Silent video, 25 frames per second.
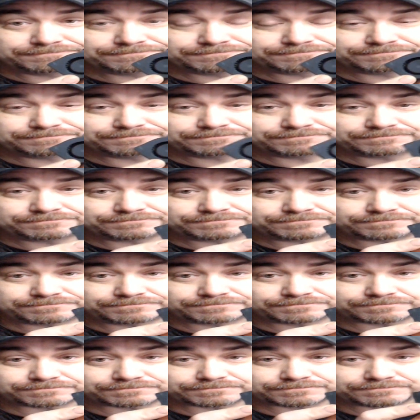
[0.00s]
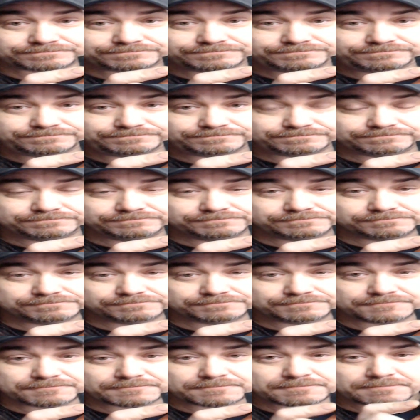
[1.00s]

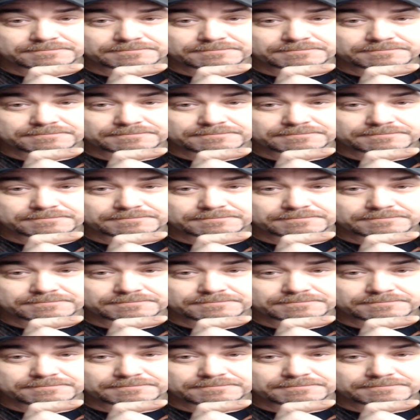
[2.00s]
Nobody speaks.